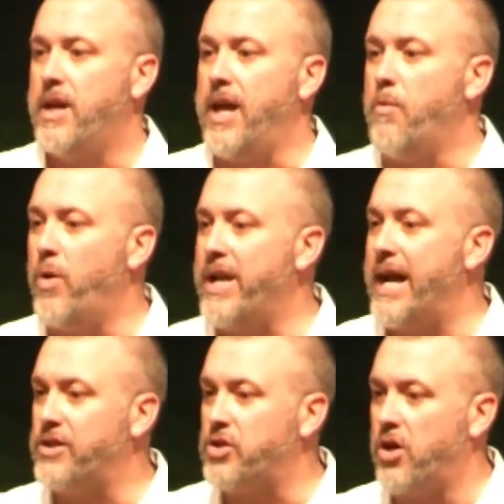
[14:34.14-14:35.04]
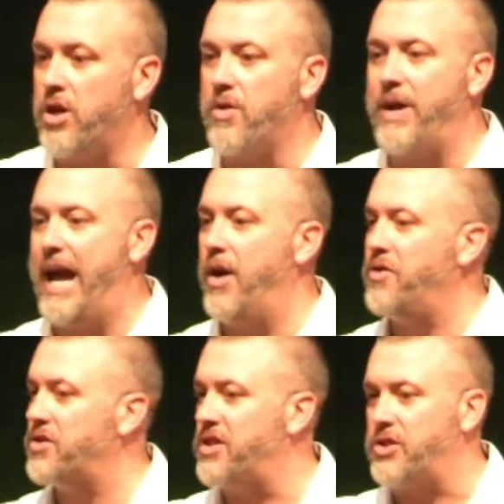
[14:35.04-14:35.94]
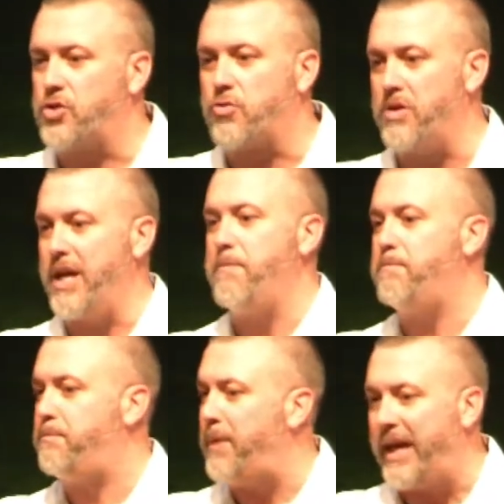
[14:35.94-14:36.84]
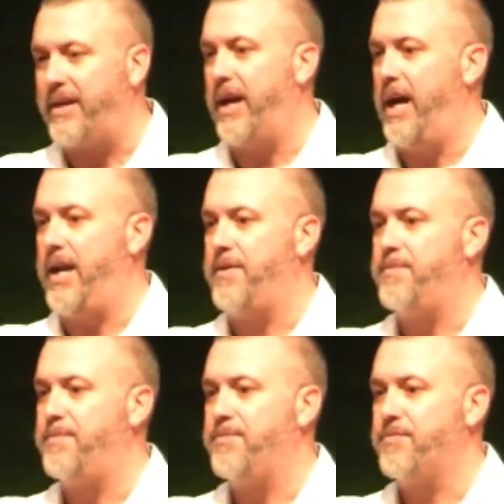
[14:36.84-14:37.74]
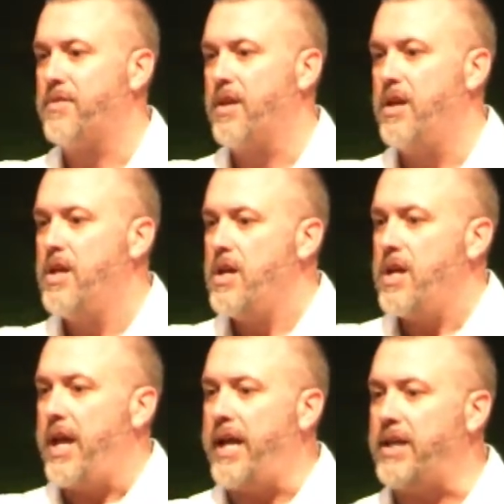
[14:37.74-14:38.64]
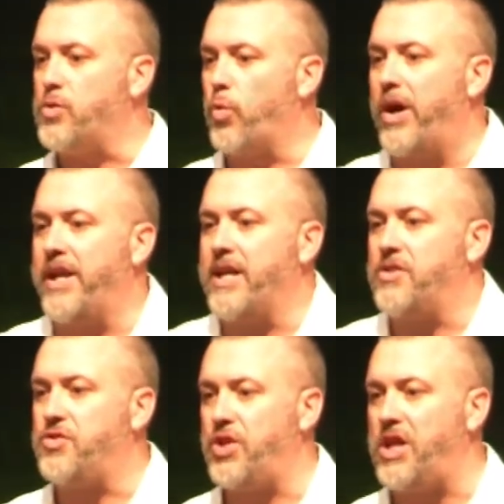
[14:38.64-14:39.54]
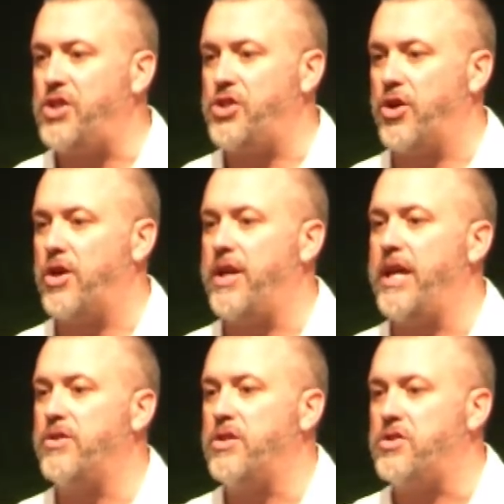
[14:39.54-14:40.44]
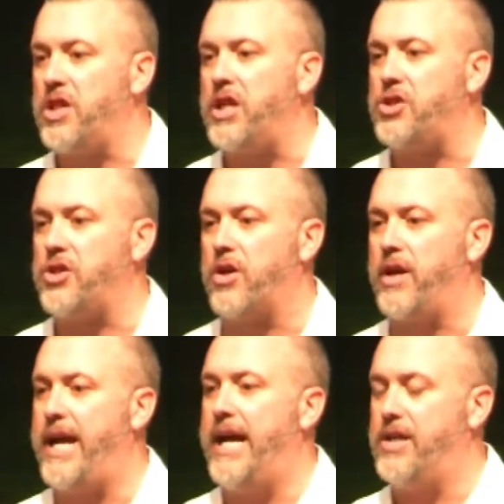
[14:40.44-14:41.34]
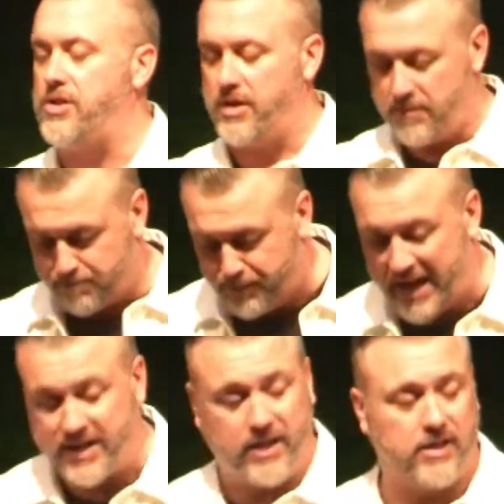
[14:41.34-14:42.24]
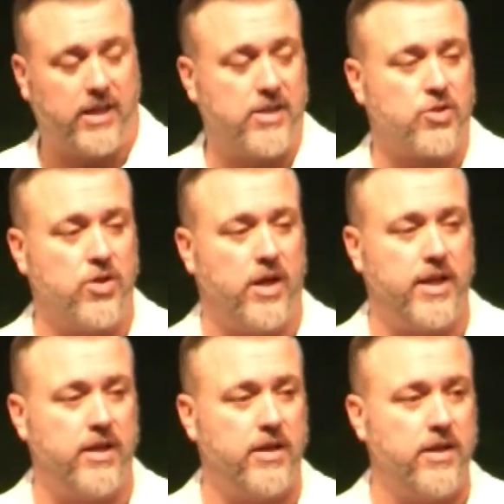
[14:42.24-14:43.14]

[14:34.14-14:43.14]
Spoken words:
And when I turn around, there's this great big guy. And he's wearing a t-shirt, and the t-shirt has bucket list on it.